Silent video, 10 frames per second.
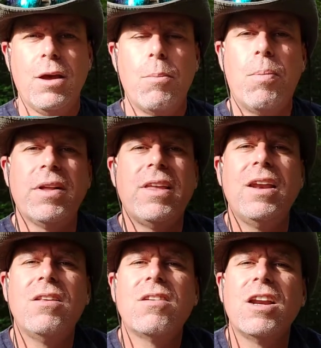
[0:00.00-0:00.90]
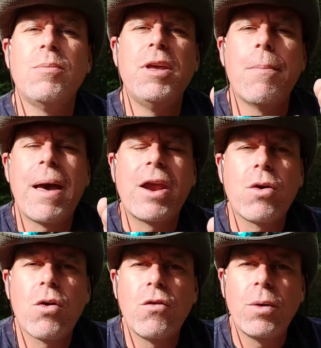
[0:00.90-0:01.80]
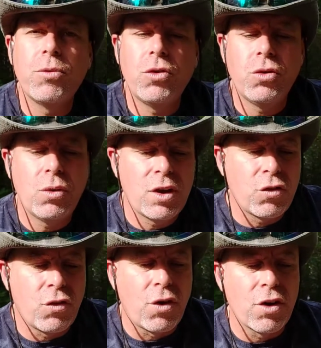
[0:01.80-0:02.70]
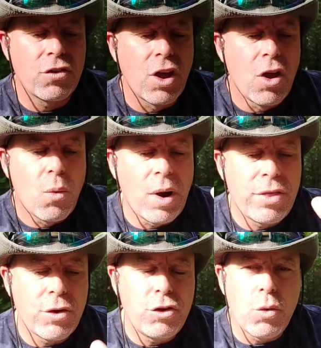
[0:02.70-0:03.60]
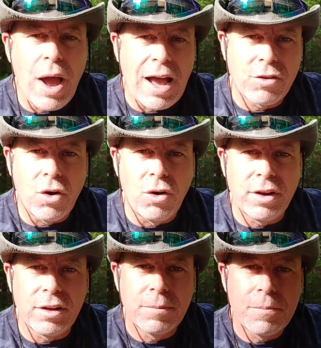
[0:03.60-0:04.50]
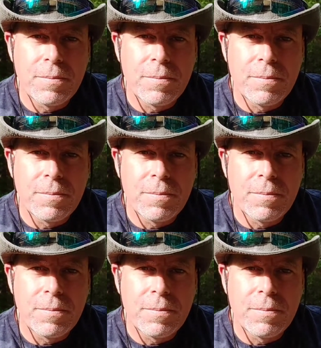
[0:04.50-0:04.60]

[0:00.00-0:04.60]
But then it's going to be a matter of up to you as far as whether you act on it.